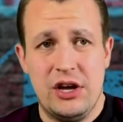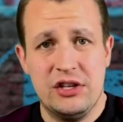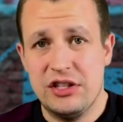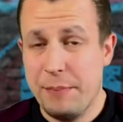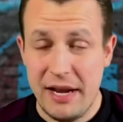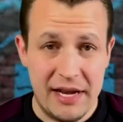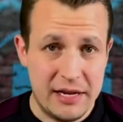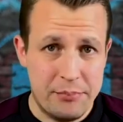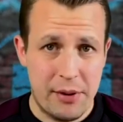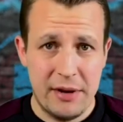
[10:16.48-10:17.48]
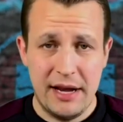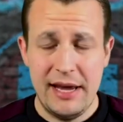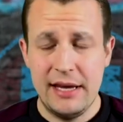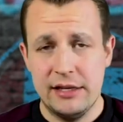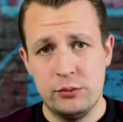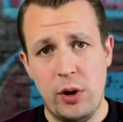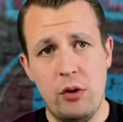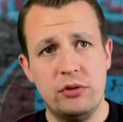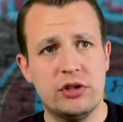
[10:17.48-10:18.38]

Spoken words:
stability in the Premier League as well.